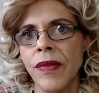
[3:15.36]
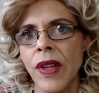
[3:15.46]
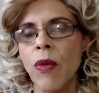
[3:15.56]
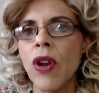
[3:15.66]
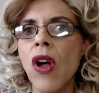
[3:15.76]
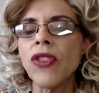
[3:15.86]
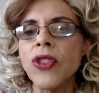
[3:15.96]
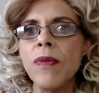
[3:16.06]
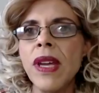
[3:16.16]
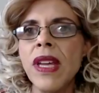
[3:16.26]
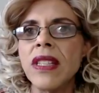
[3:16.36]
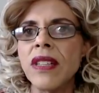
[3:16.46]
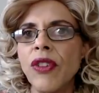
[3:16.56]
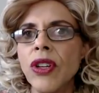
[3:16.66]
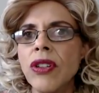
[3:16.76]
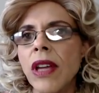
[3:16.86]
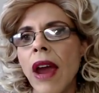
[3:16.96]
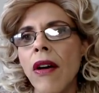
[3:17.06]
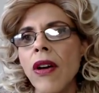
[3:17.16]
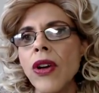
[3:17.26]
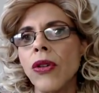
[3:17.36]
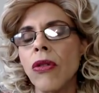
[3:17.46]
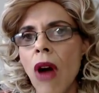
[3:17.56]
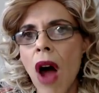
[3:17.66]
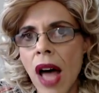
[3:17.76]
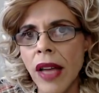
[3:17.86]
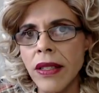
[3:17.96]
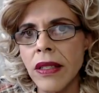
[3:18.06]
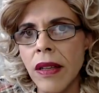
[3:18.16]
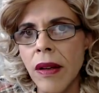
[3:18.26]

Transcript: What it also means is for you to carry your cross.